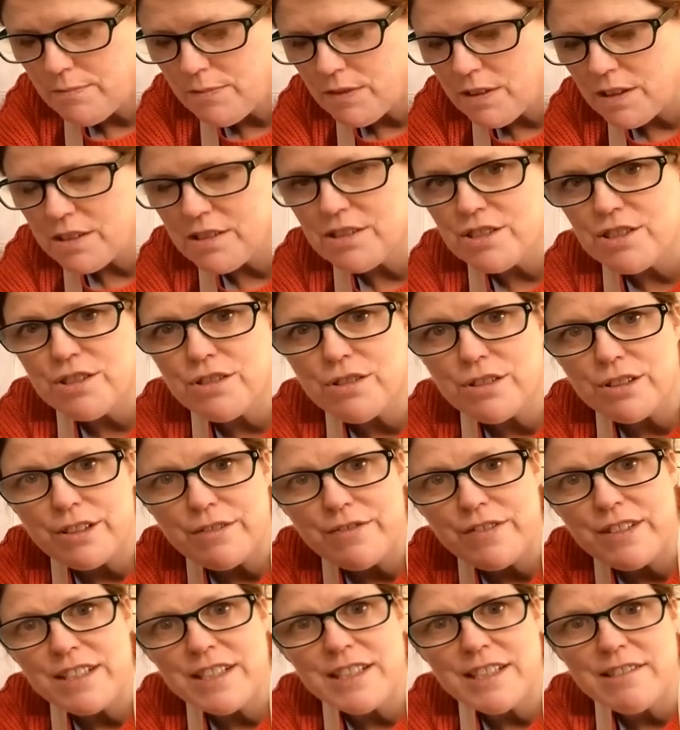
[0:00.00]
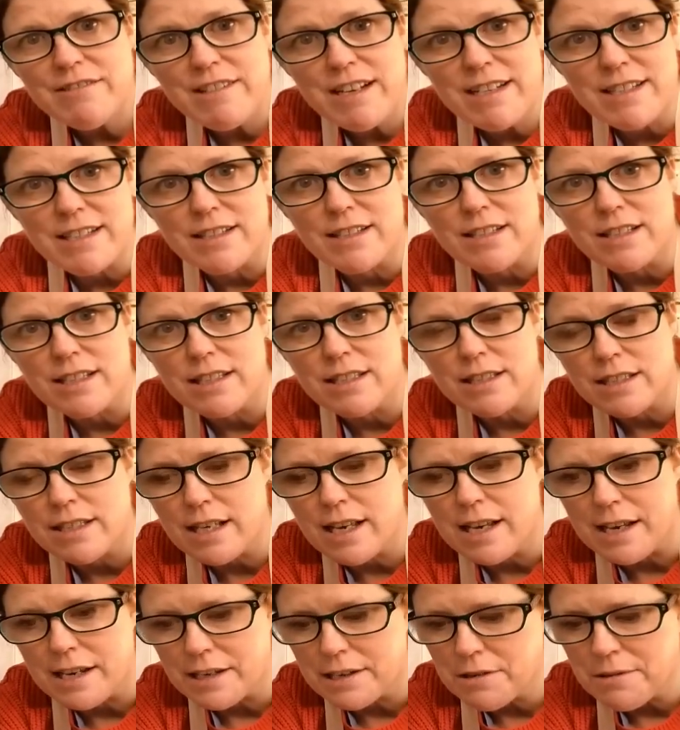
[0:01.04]
Because you've got the vanilla essence in the
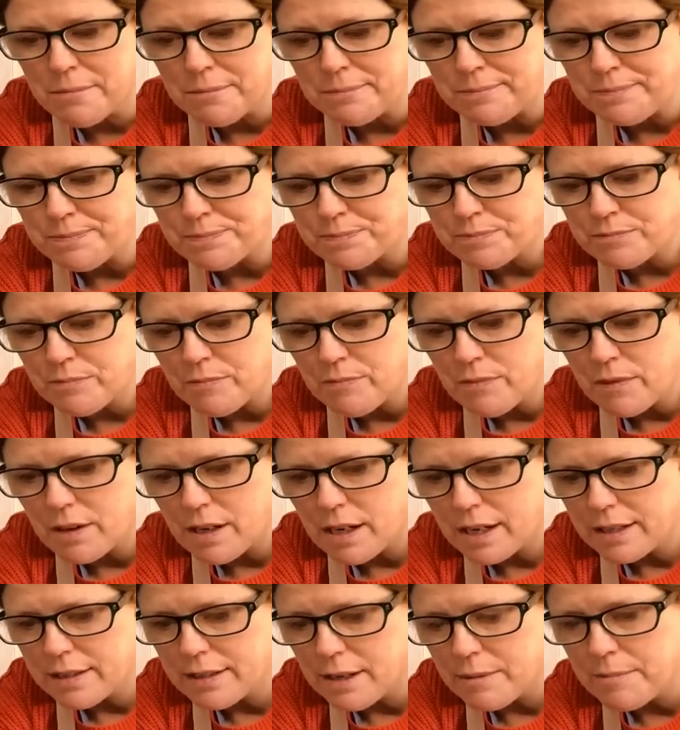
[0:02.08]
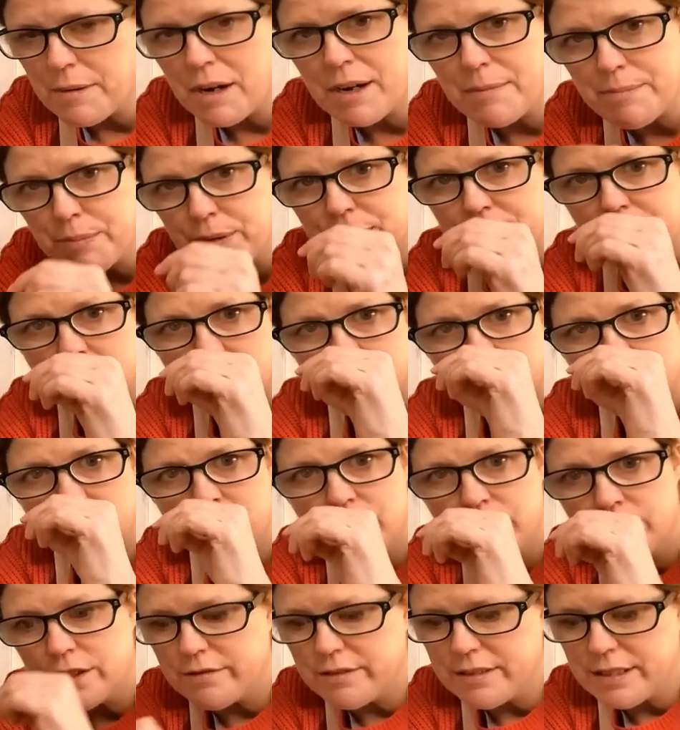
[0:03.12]
egg. And I put the icing
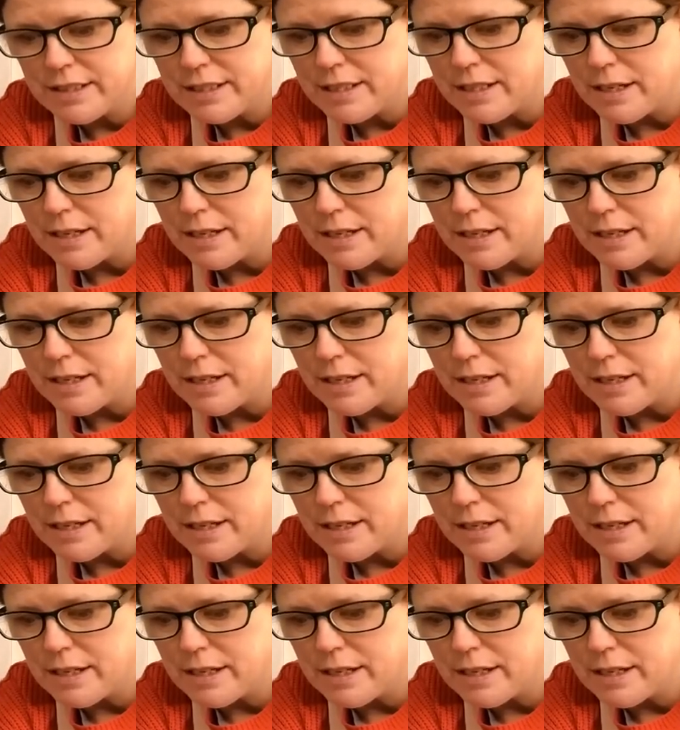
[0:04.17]
sugar in